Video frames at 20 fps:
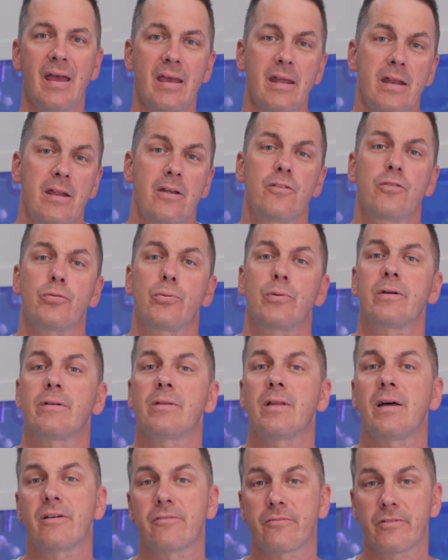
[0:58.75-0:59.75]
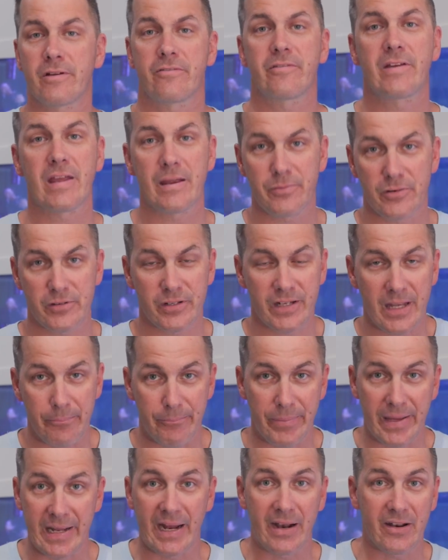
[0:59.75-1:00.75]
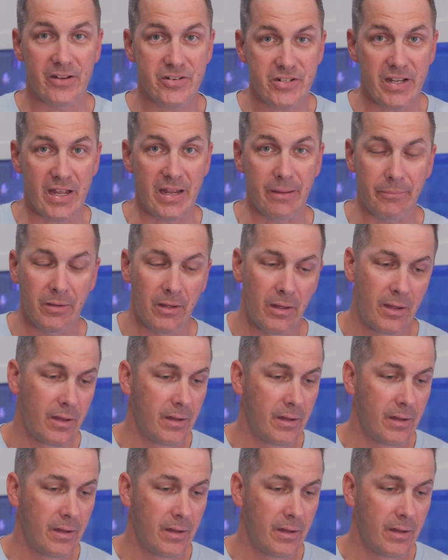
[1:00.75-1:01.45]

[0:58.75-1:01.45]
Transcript: and here's where a lot of reef keepers get bent out of shape.